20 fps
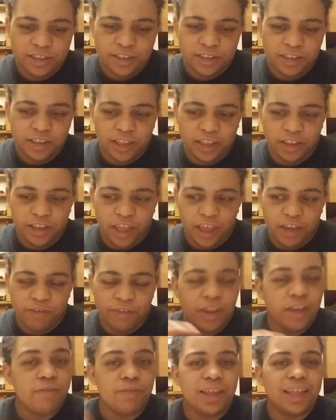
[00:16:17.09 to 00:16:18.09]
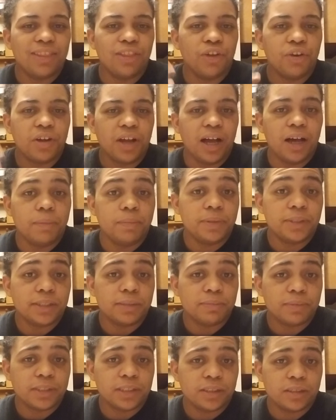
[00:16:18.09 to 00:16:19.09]
like if, if they look up
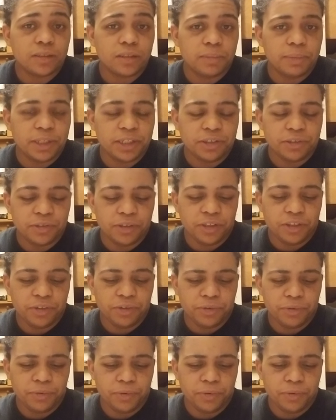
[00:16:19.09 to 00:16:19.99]
something about you,